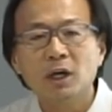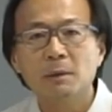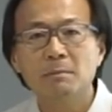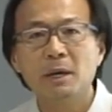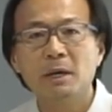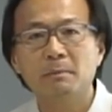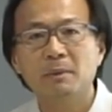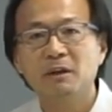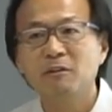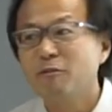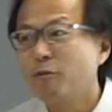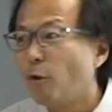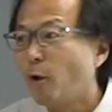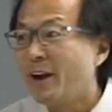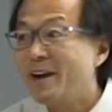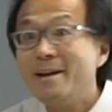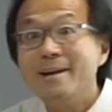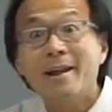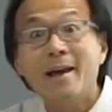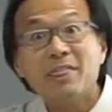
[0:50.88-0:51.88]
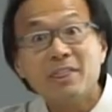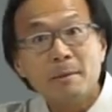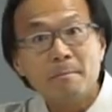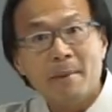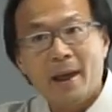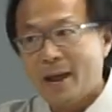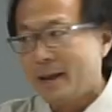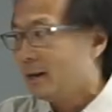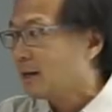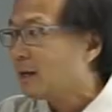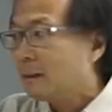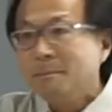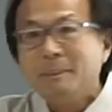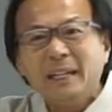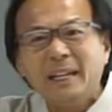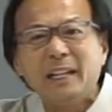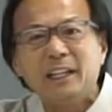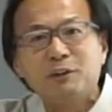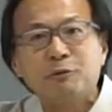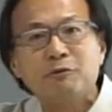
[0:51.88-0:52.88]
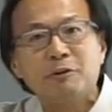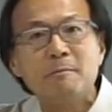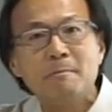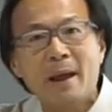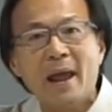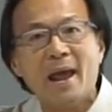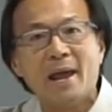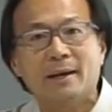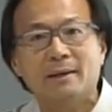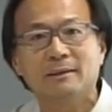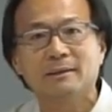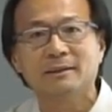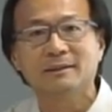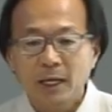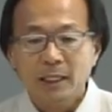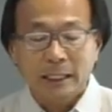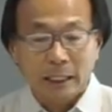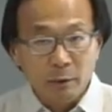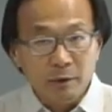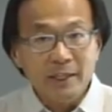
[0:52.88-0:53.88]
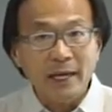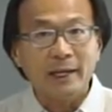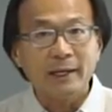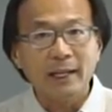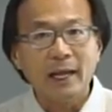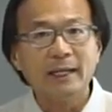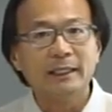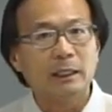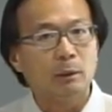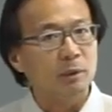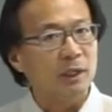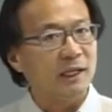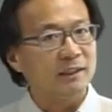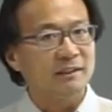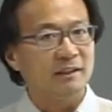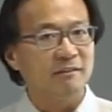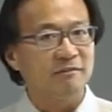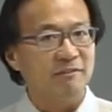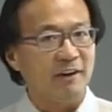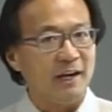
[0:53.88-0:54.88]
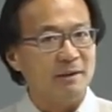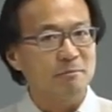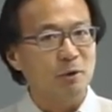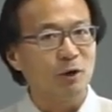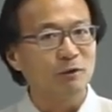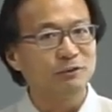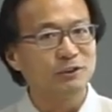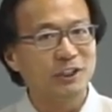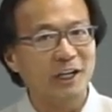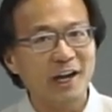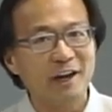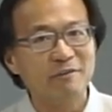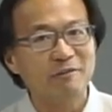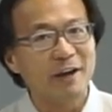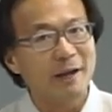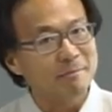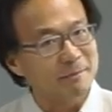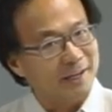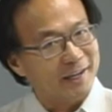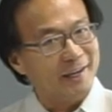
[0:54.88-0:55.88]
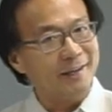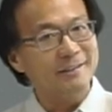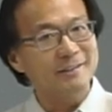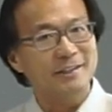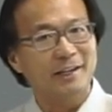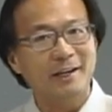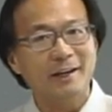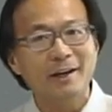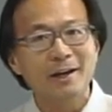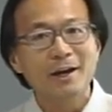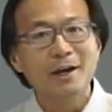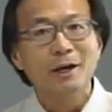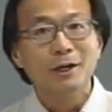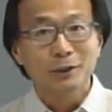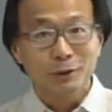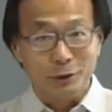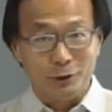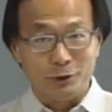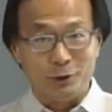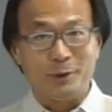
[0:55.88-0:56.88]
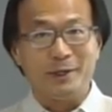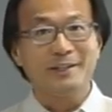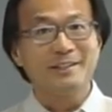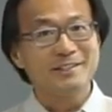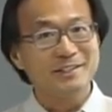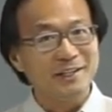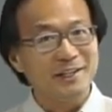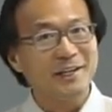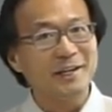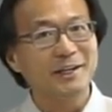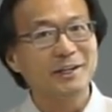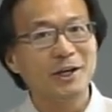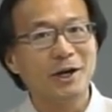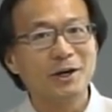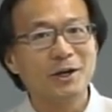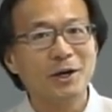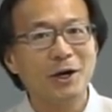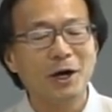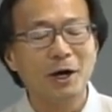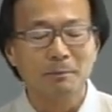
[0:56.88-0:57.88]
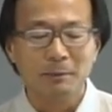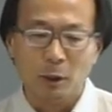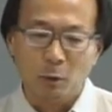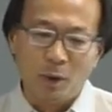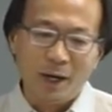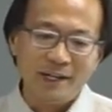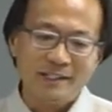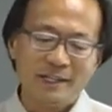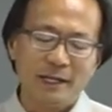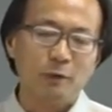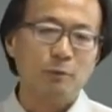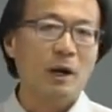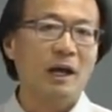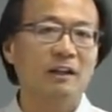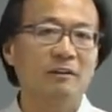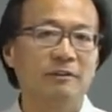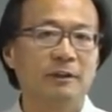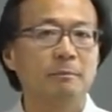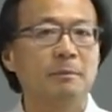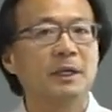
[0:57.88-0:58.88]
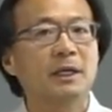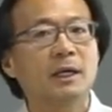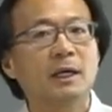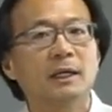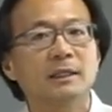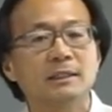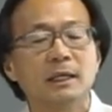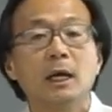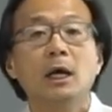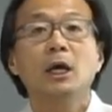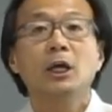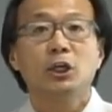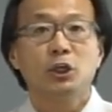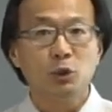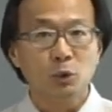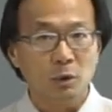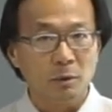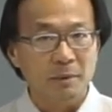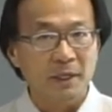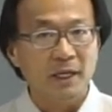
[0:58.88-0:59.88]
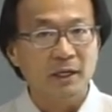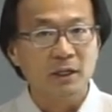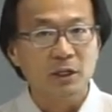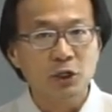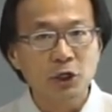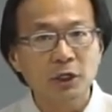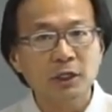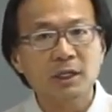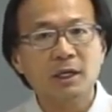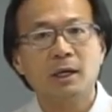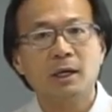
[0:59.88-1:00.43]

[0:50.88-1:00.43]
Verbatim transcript: commitment for another man, a completely different man? Now in that light, I would like to invite both Jeff and Mackenzie to join seeking.com. Now, why is that relevant? Because you will be in good